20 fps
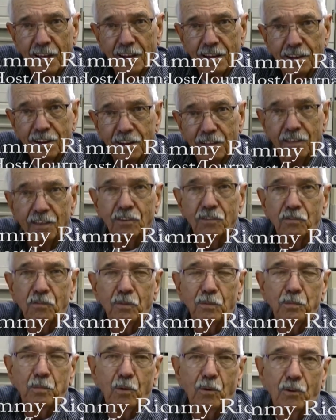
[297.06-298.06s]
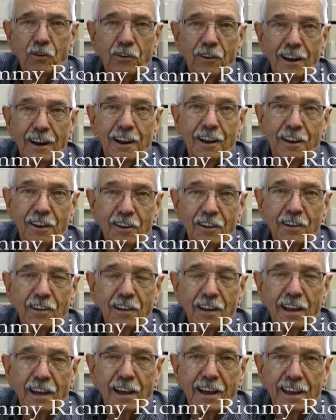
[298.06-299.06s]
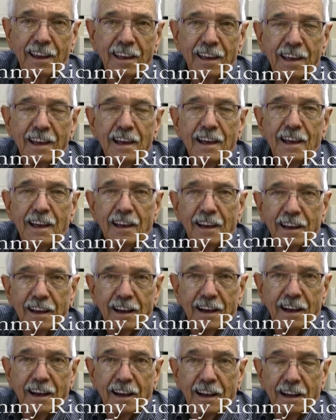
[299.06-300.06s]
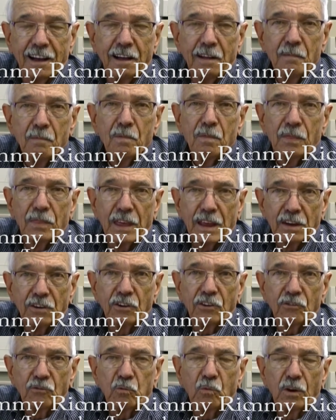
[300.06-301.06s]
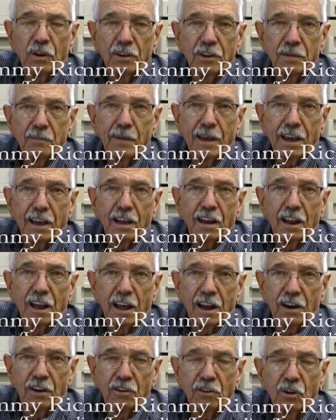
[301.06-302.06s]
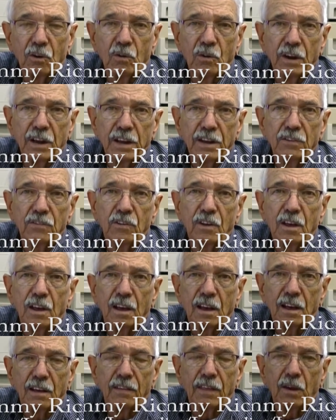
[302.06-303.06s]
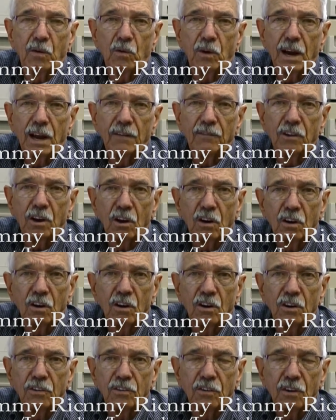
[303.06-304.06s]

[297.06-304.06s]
this reporter, it looked like they just wanted to make a lot of noise. They were having a hard